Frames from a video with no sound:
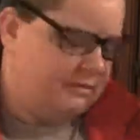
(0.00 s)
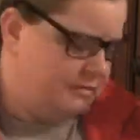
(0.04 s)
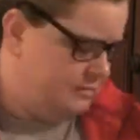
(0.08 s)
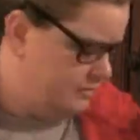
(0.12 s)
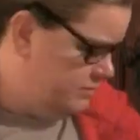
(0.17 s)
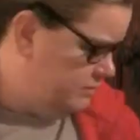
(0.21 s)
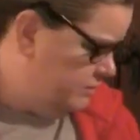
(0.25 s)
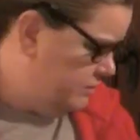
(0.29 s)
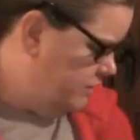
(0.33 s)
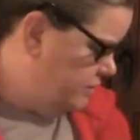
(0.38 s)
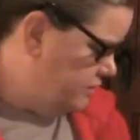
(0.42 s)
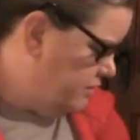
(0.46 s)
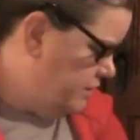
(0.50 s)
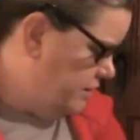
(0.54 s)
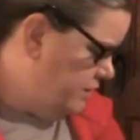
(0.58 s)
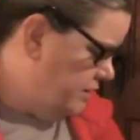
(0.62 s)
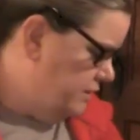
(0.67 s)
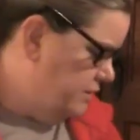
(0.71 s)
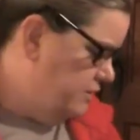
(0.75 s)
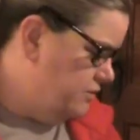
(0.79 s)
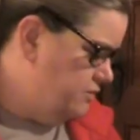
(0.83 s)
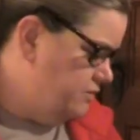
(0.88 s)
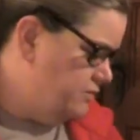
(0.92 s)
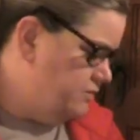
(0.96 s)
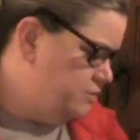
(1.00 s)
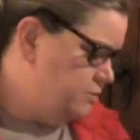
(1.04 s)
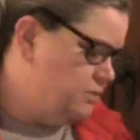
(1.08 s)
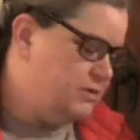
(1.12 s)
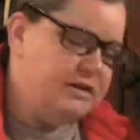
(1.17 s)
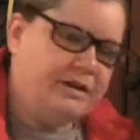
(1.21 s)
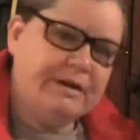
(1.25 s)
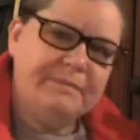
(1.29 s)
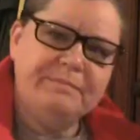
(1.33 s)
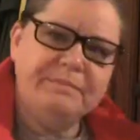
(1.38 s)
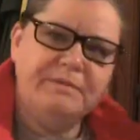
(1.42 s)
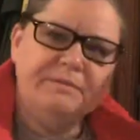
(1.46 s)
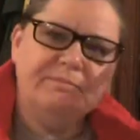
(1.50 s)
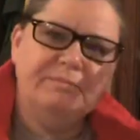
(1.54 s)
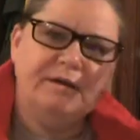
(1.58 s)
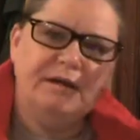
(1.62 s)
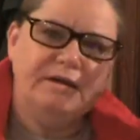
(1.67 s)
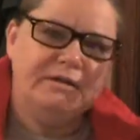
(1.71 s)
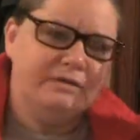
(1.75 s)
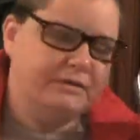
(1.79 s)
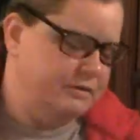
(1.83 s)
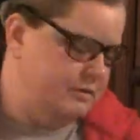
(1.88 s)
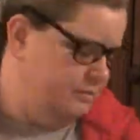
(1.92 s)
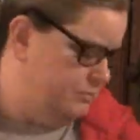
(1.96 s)
So I used one up and
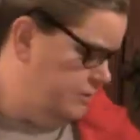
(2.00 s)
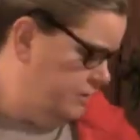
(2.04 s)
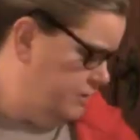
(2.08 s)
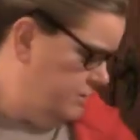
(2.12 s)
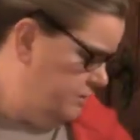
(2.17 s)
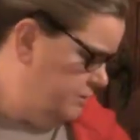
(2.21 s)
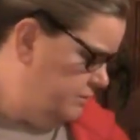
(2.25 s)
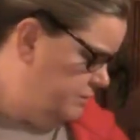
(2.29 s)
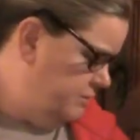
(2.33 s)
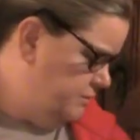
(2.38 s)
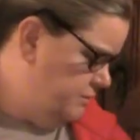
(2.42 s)
bought a new one.